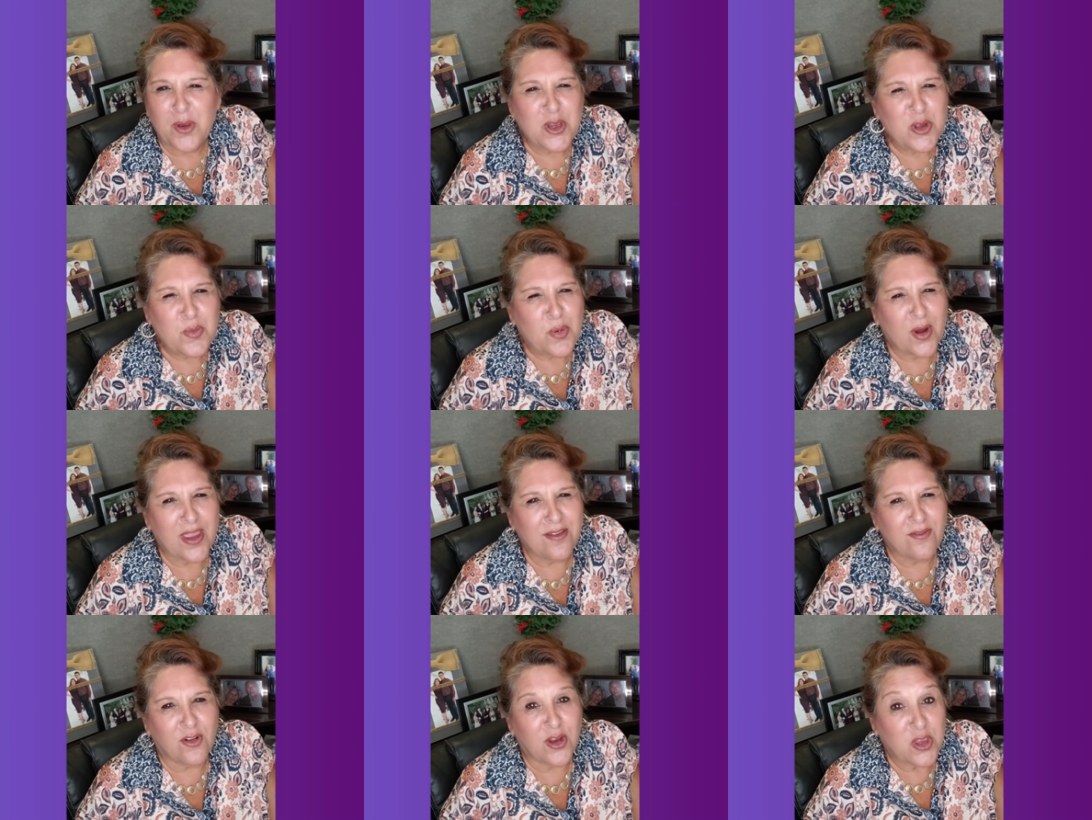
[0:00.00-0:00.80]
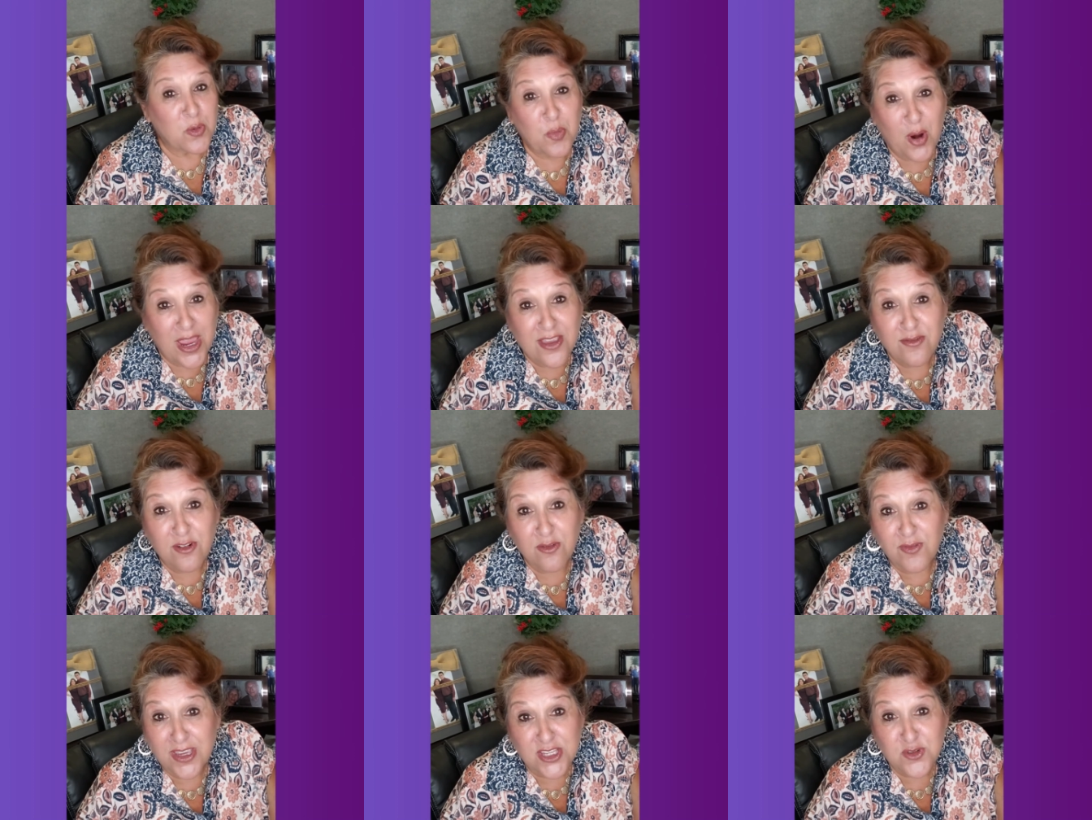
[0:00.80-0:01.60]
What are you praying for? Are you praying
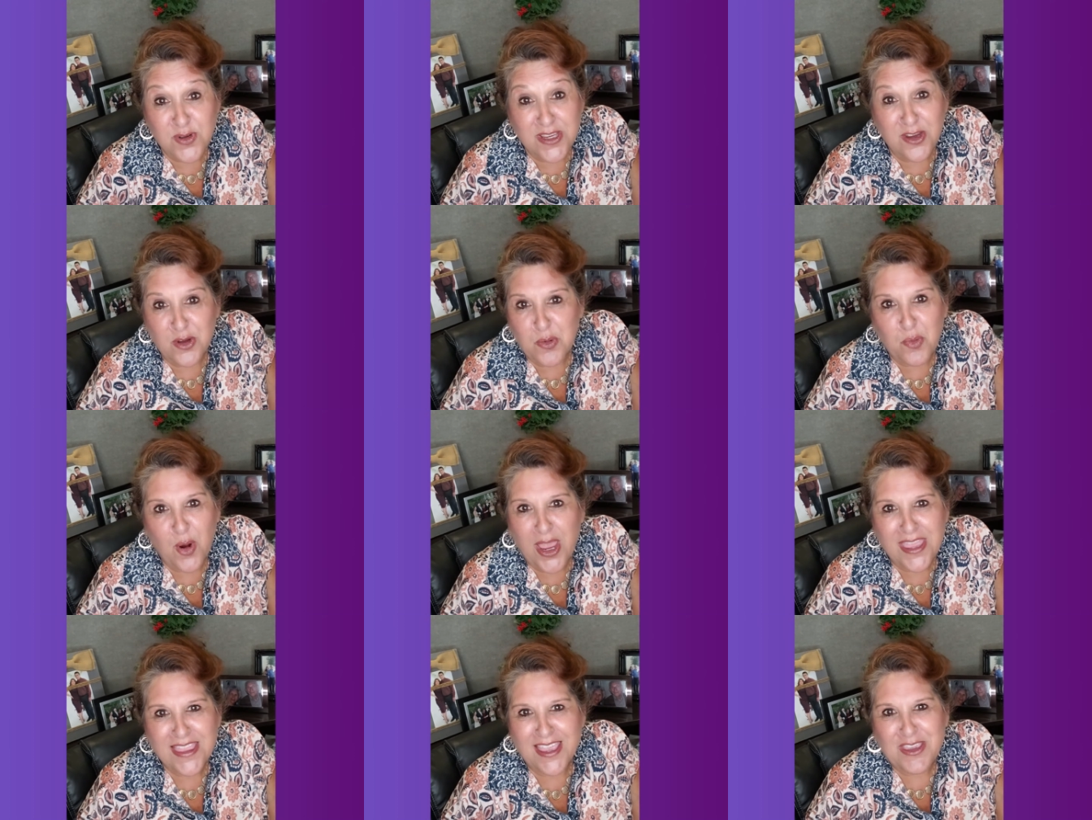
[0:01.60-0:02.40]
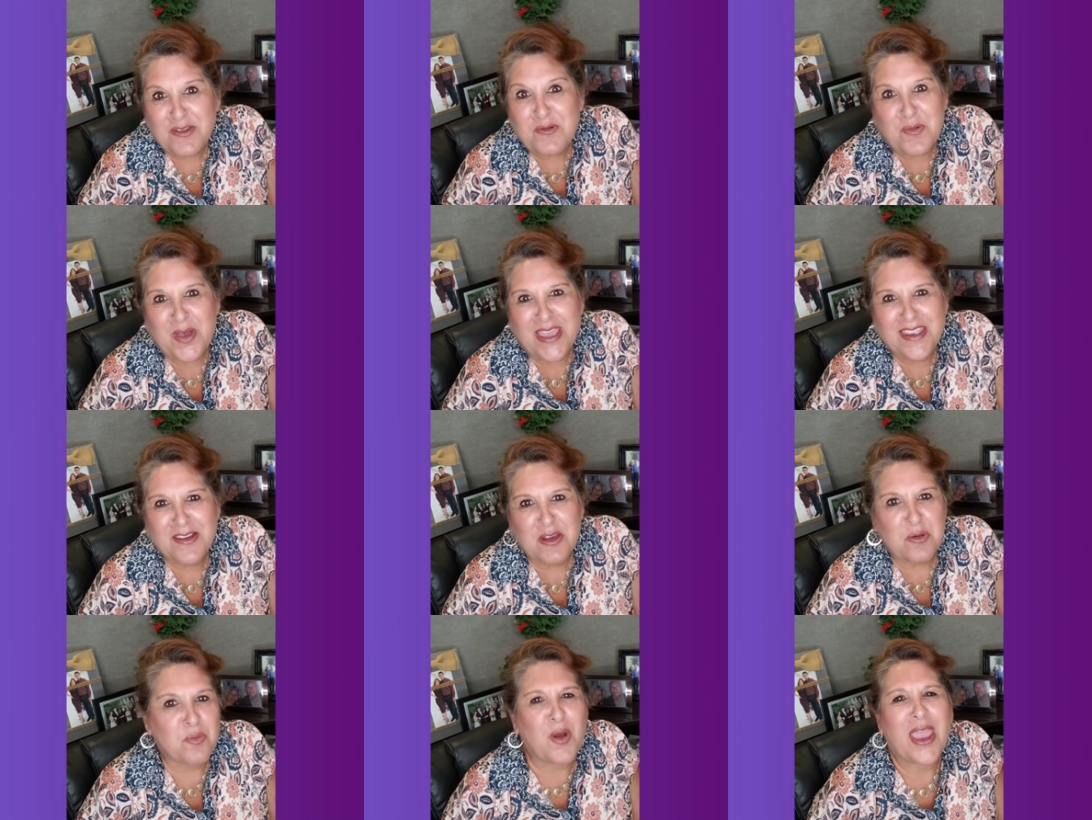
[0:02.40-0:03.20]
for victory? Are you praying that you win?
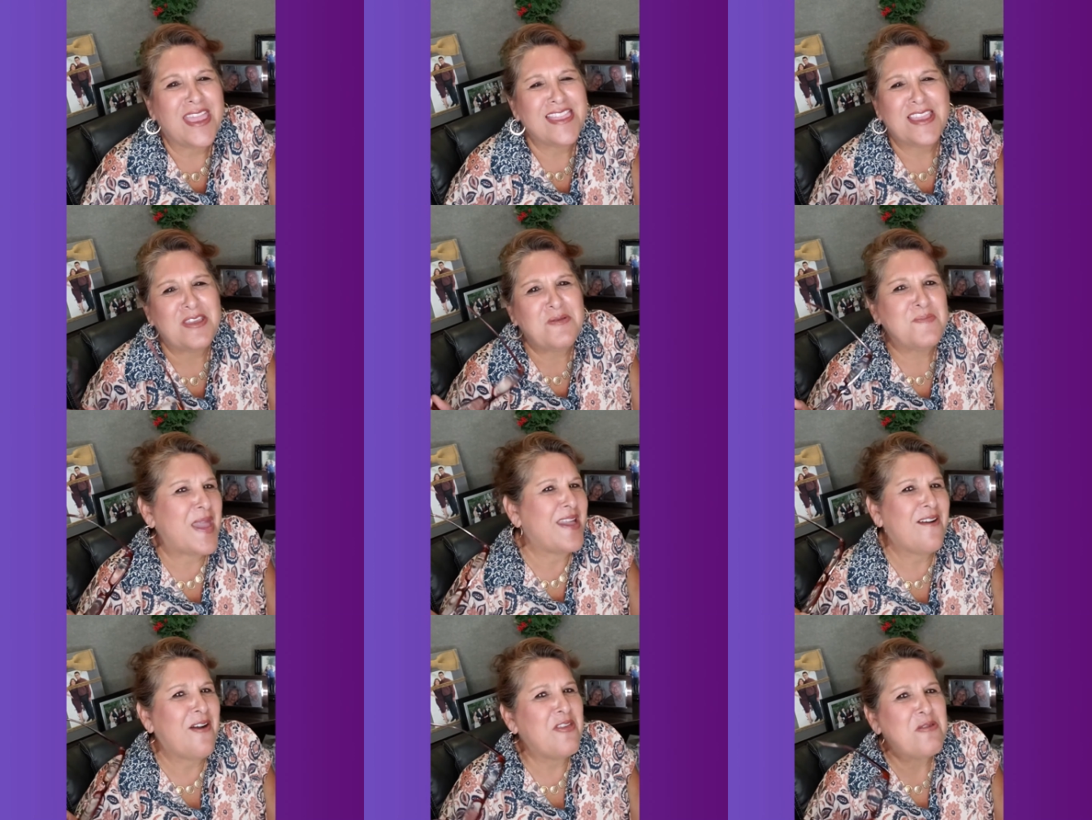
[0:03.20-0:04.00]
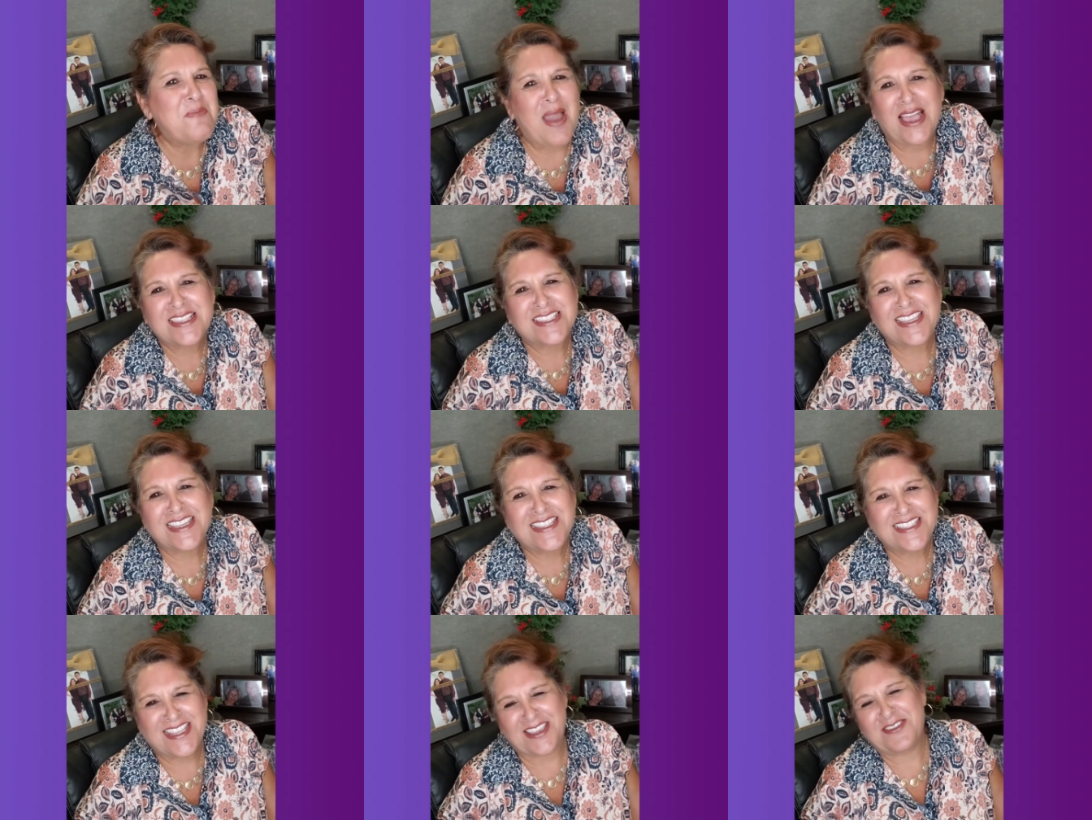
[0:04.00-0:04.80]
Are you praying that you make all the
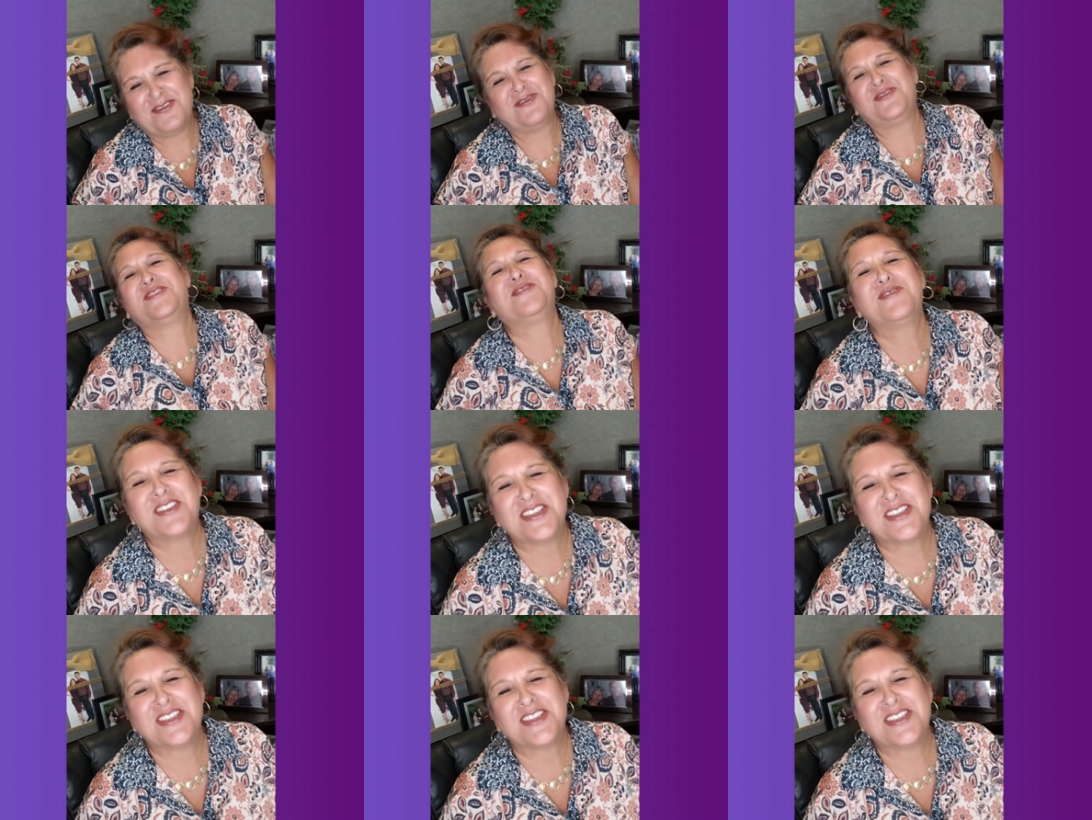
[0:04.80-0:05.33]
baskets, that you do